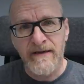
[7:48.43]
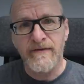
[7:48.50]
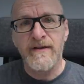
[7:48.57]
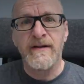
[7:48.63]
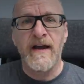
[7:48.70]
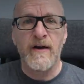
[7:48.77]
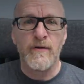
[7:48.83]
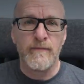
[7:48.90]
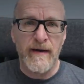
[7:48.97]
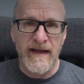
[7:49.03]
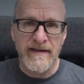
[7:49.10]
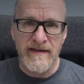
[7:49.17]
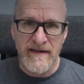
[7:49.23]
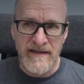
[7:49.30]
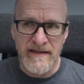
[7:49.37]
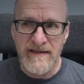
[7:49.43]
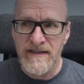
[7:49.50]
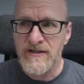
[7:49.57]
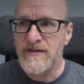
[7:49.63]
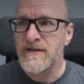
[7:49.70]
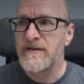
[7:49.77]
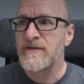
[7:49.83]
given how bad the
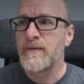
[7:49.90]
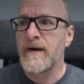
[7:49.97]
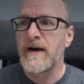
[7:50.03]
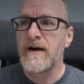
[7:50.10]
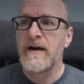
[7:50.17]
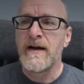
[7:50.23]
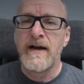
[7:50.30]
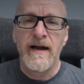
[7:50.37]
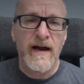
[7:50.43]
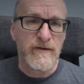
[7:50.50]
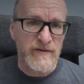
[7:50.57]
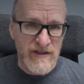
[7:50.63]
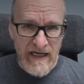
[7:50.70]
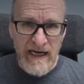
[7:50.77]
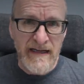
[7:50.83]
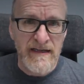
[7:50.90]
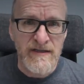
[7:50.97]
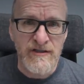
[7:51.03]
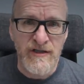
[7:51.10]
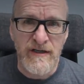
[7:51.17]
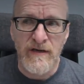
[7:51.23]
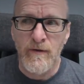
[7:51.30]
conditions were, how
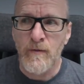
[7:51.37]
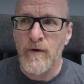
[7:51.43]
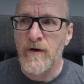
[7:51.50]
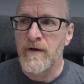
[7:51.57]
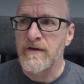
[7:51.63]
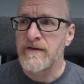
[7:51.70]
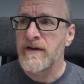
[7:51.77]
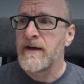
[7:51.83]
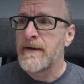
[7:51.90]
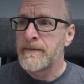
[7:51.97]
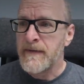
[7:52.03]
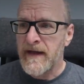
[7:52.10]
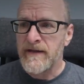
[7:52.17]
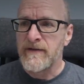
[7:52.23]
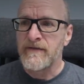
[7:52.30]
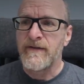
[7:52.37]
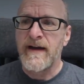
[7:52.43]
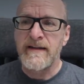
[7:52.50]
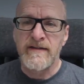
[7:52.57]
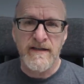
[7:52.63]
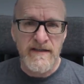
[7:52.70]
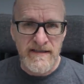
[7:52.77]
challenging it was, and the
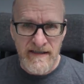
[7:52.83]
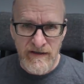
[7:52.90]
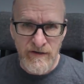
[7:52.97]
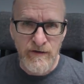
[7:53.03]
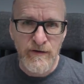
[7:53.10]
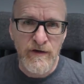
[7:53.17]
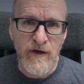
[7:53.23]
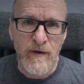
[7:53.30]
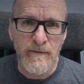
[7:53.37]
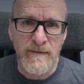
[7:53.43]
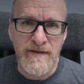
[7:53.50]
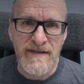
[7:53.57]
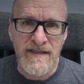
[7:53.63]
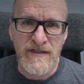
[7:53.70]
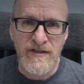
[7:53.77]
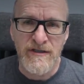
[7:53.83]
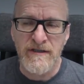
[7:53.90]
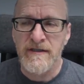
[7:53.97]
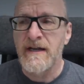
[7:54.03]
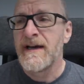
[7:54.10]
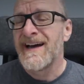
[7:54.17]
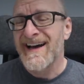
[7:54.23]
fact that it's a new
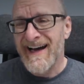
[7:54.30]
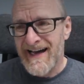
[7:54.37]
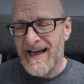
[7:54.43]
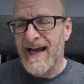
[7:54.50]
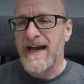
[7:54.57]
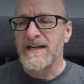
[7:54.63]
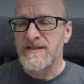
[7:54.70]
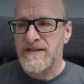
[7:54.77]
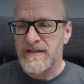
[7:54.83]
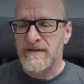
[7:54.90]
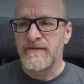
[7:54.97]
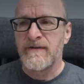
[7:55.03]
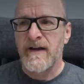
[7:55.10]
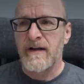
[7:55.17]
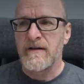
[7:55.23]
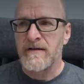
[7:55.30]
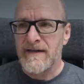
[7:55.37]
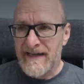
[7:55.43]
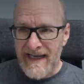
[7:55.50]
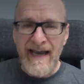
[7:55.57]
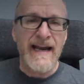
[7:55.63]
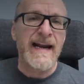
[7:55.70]
composition. I actually
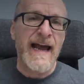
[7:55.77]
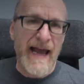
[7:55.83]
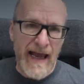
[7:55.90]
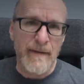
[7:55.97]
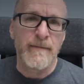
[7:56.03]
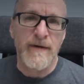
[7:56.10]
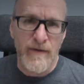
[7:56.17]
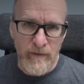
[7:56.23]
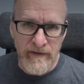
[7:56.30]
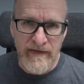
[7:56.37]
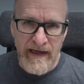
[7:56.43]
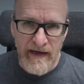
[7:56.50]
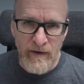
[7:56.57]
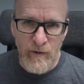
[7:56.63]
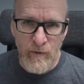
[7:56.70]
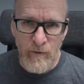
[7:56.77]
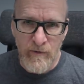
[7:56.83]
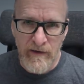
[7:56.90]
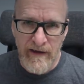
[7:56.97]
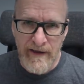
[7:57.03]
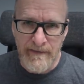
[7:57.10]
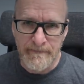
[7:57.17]
felt kind of happy with that whole
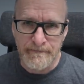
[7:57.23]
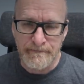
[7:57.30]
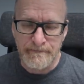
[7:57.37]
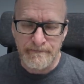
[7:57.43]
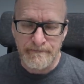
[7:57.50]
thing.